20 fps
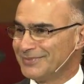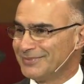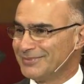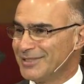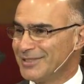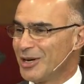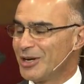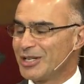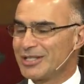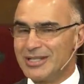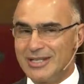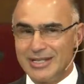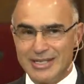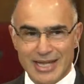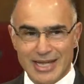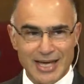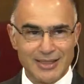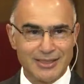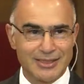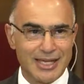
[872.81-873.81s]
There is
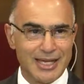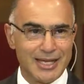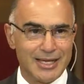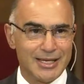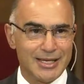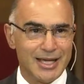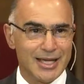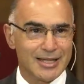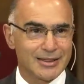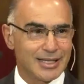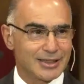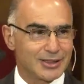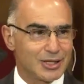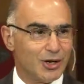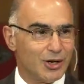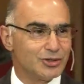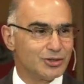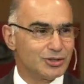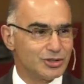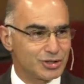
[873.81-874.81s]
nothing that
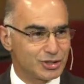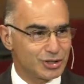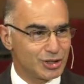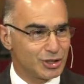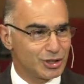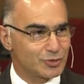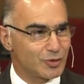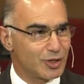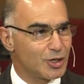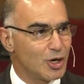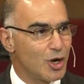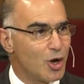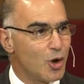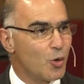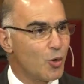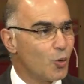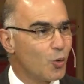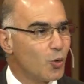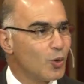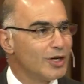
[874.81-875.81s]
those children
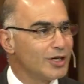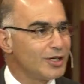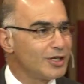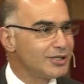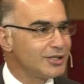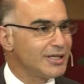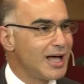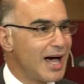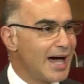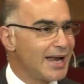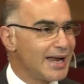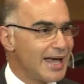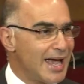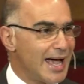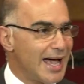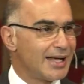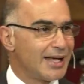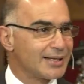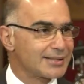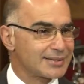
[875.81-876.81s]
will not
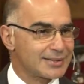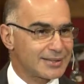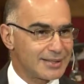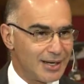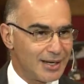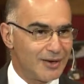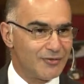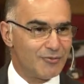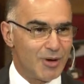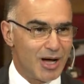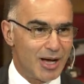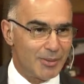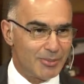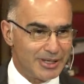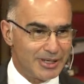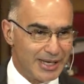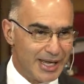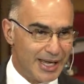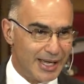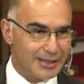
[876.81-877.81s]
ask of mom
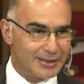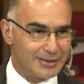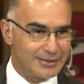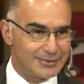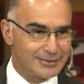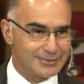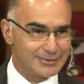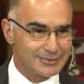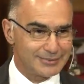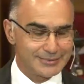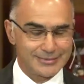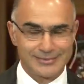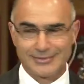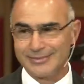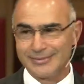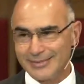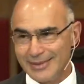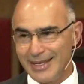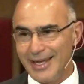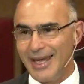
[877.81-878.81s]
and dad.
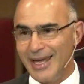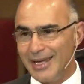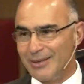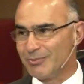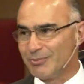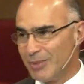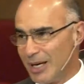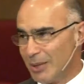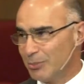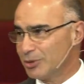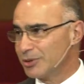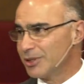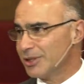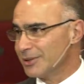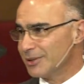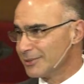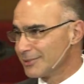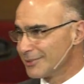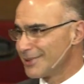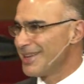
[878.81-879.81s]
And Babugan.
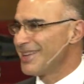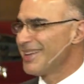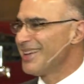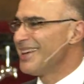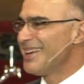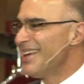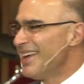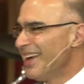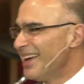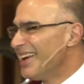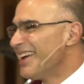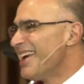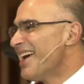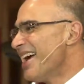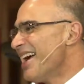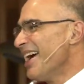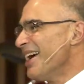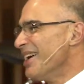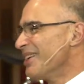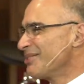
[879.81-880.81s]

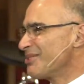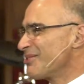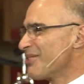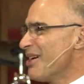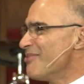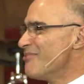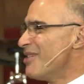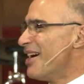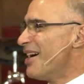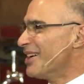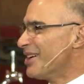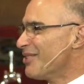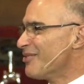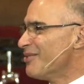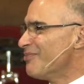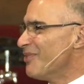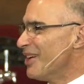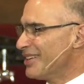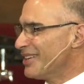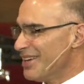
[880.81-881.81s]
And grandma and
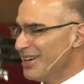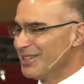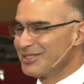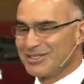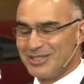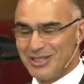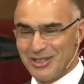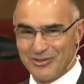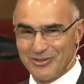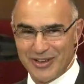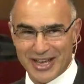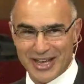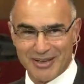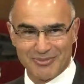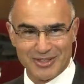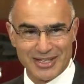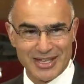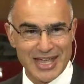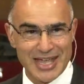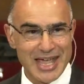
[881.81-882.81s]
everybody else in the
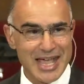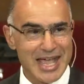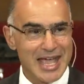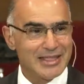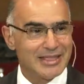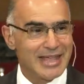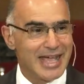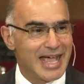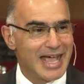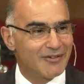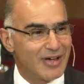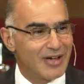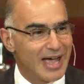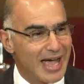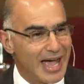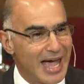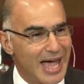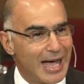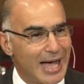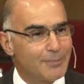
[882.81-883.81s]
family. They have
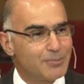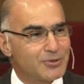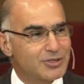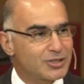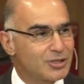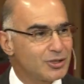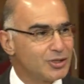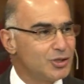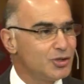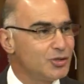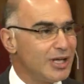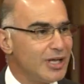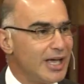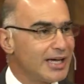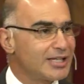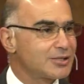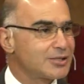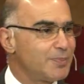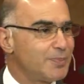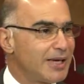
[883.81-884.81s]
absolute
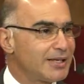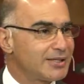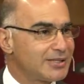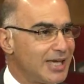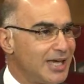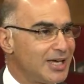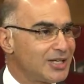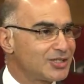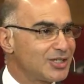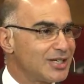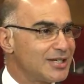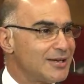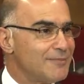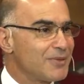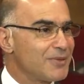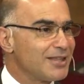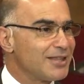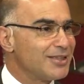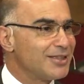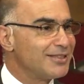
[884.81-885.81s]
expectation
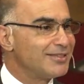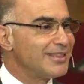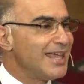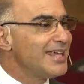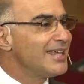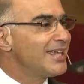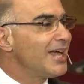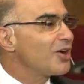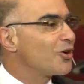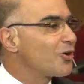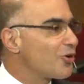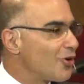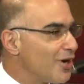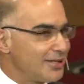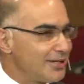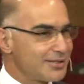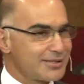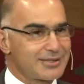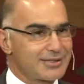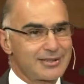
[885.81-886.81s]
that they get
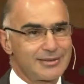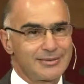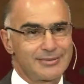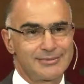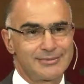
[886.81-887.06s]
grace.